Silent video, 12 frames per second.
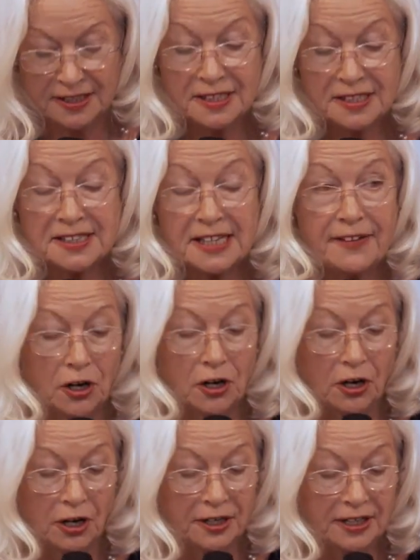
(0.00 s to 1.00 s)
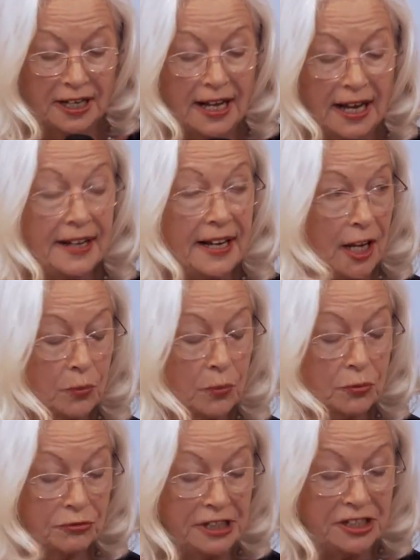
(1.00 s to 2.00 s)
safeguard, and help
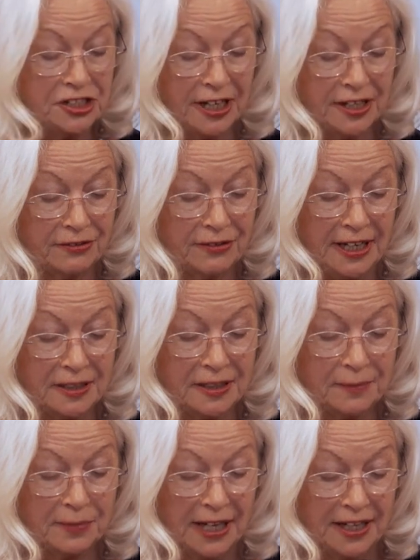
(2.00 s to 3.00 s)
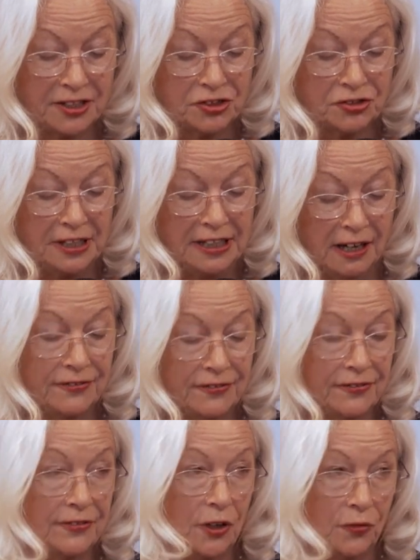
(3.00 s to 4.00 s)
regenerate the planetary
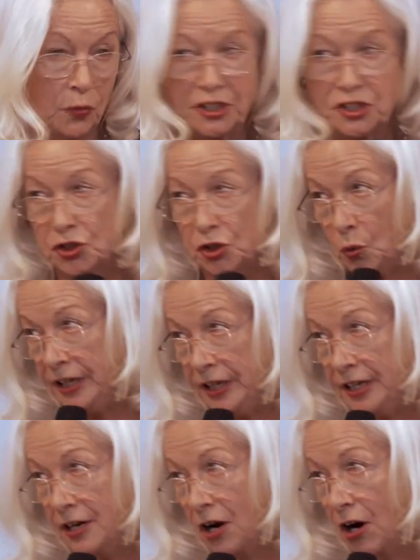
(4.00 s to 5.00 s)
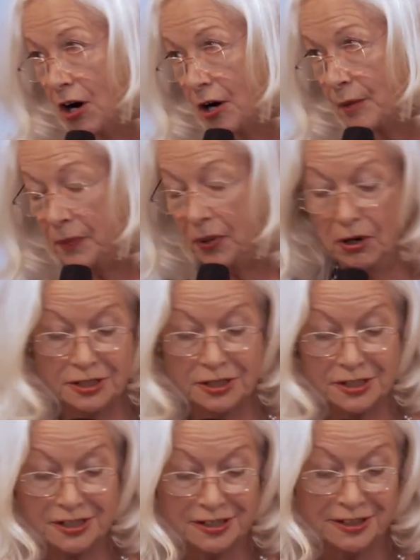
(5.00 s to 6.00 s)
life of which we are a
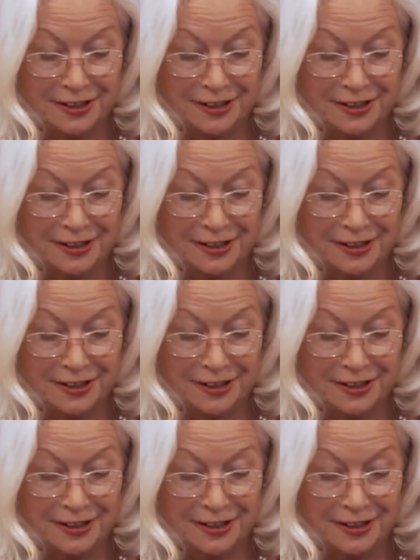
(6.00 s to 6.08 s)
part.